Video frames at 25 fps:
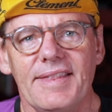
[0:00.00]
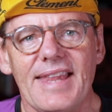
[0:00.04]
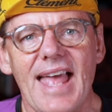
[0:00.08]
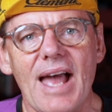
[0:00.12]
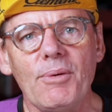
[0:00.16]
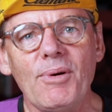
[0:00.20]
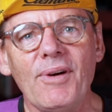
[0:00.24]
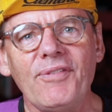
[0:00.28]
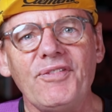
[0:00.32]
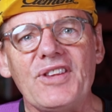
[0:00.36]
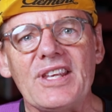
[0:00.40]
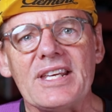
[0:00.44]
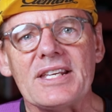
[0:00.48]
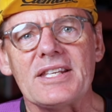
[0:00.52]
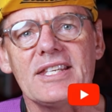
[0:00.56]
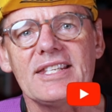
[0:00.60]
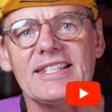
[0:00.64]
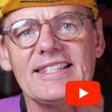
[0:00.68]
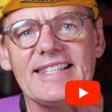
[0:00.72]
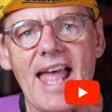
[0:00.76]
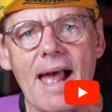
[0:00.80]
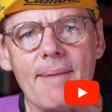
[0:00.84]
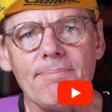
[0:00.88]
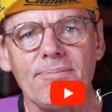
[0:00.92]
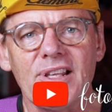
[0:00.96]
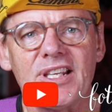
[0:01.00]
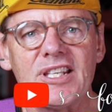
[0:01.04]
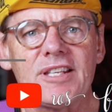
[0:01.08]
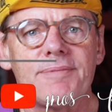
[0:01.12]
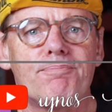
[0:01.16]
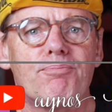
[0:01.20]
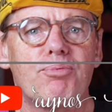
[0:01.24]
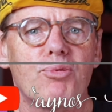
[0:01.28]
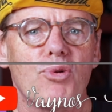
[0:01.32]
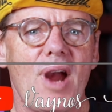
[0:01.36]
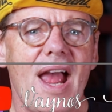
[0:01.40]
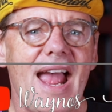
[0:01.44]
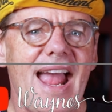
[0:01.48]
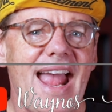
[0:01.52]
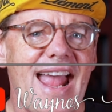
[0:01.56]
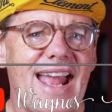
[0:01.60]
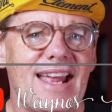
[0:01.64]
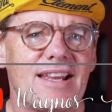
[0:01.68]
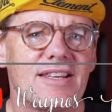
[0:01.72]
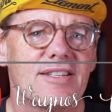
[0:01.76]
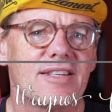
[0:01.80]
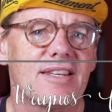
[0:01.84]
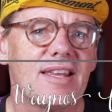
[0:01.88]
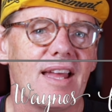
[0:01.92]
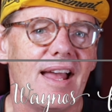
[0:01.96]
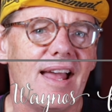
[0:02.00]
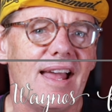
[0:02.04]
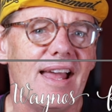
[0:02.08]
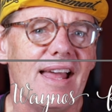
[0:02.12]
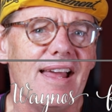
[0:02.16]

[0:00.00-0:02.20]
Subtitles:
Now with the established brands